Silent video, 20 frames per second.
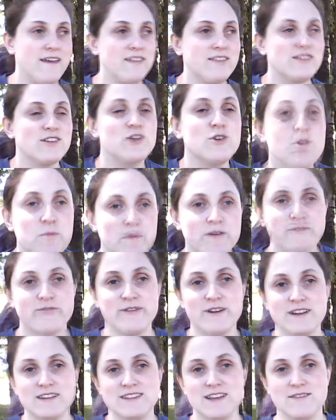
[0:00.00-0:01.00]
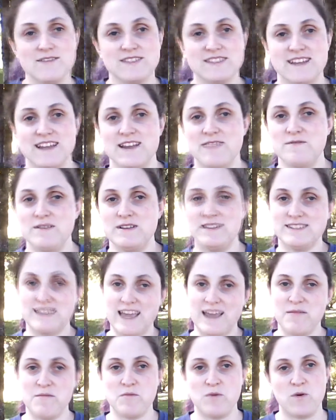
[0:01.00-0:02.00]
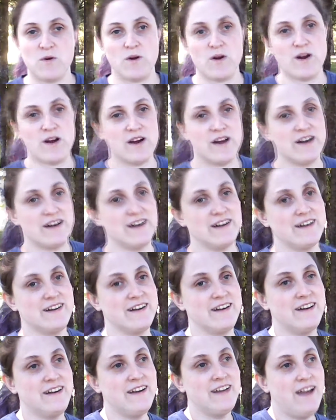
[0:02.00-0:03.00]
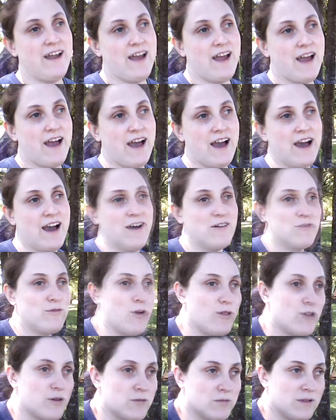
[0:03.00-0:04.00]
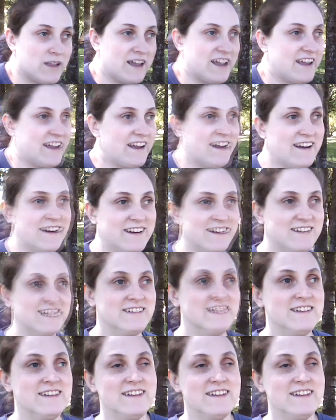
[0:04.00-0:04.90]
The group of friends I was in, we skateboard and rollerblade and